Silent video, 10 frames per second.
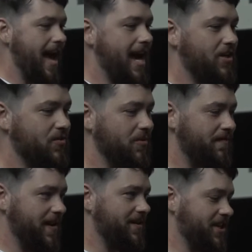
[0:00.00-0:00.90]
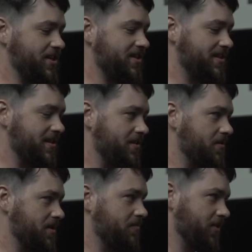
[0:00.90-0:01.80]
actual foundations to
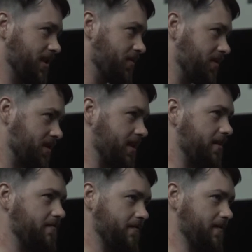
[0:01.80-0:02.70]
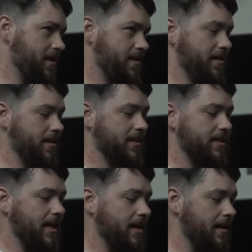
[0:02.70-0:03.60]
do some really cool stuff with this
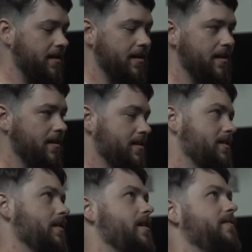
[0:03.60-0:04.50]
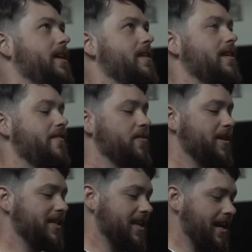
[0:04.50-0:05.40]
data, this glut of data that
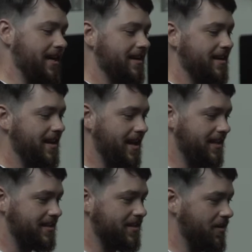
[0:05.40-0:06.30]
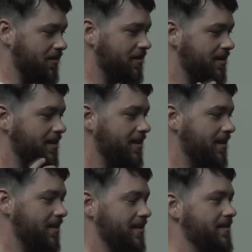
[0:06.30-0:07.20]
everybody's got. And so
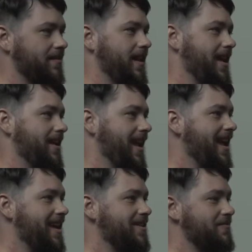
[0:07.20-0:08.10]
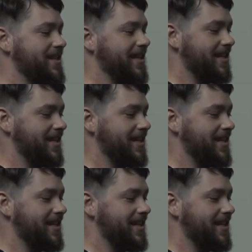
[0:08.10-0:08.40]
hand in hand with